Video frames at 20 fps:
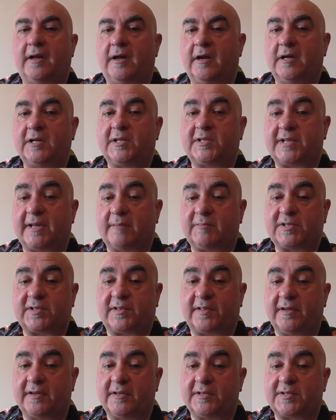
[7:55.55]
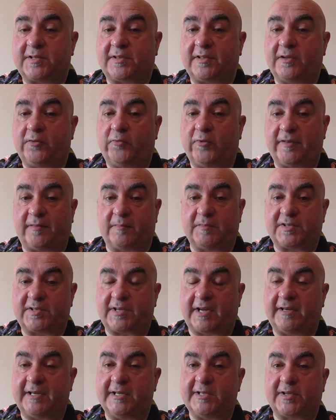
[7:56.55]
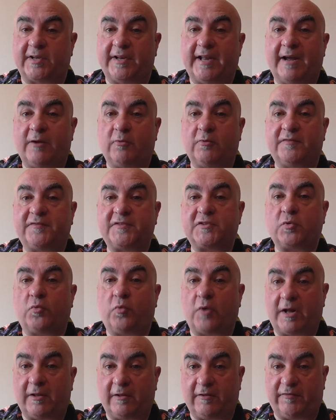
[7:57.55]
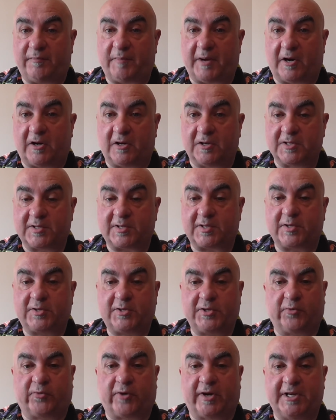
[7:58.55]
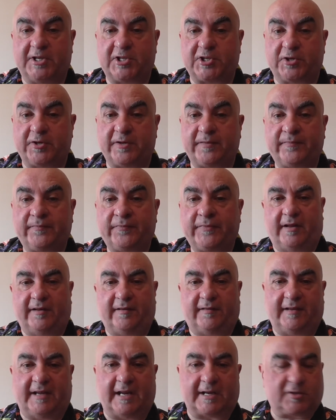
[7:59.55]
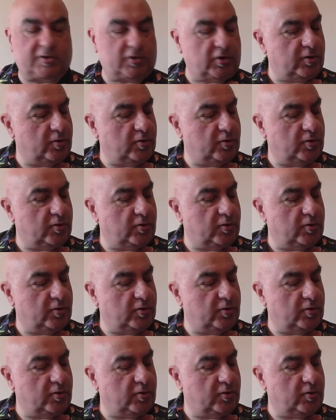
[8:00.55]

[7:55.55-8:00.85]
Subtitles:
except that the rhythm studies are now of 12 bars duration, and the extra